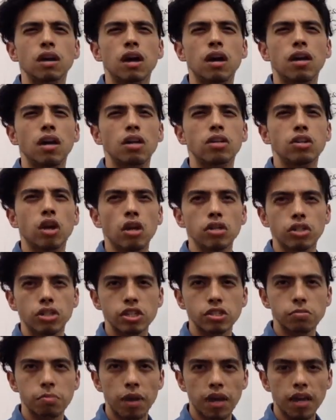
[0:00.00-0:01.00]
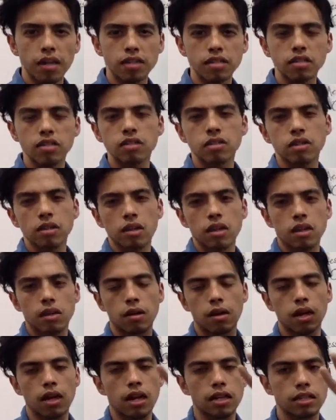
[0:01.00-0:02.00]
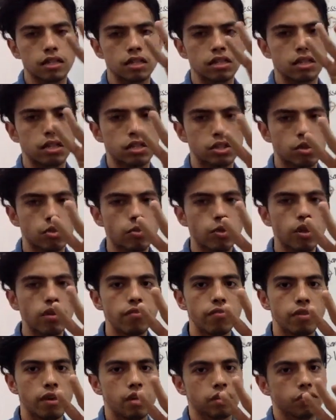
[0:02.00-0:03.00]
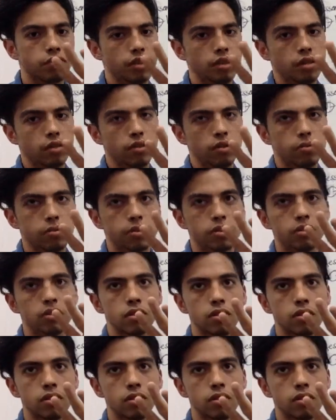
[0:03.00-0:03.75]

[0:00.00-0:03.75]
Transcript: nitrogenous base connected to 3 phosphate groups.